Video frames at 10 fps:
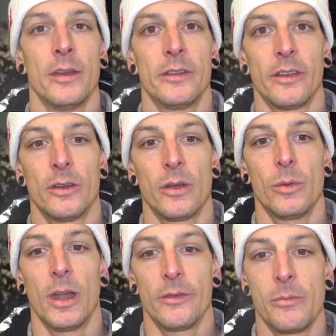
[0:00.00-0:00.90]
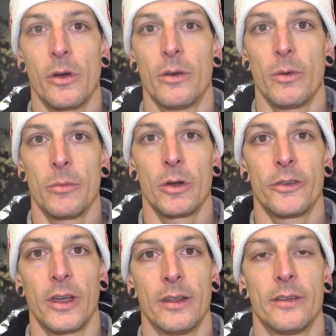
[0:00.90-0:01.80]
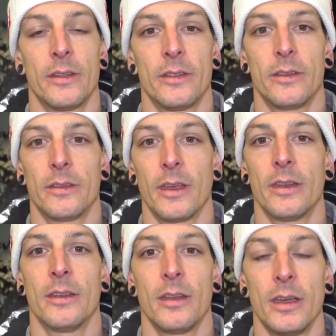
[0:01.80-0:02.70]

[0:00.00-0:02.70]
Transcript: So they will have one more chance, and then,